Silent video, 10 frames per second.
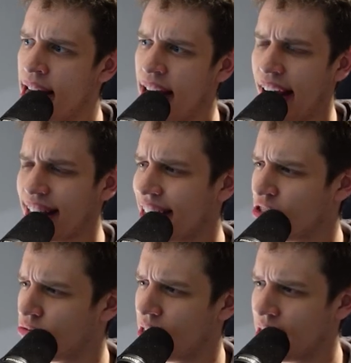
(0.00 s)
I think
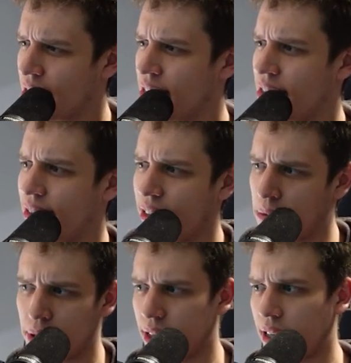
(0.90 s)
in
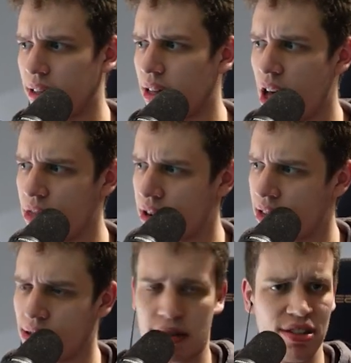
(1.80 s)

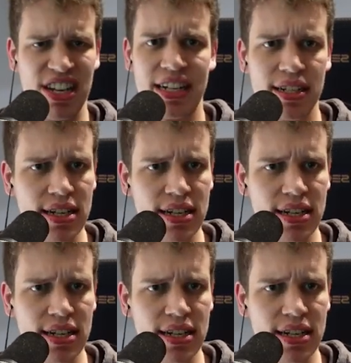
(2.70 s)
160,